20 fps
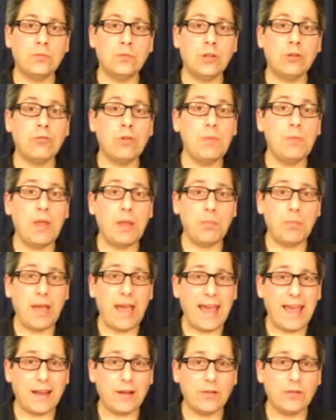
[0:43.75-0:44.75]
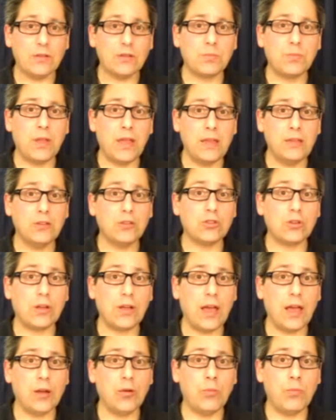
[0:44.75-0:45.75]
the Green Bay Packers playing the
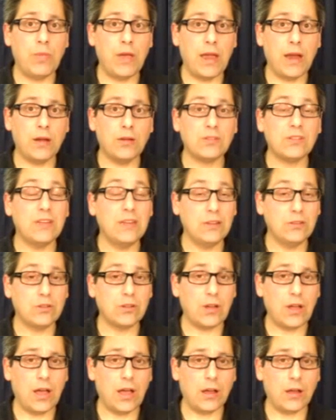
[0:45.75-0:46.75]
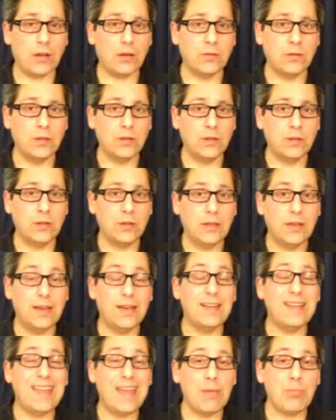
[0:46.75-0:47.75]
Chicago Bears in Chicago.
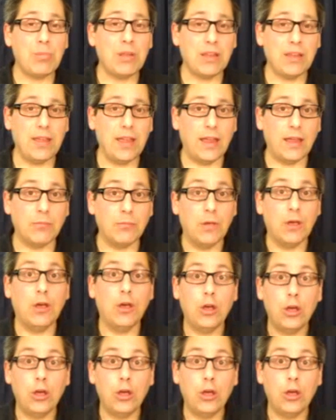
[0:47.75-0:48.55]
An epic game.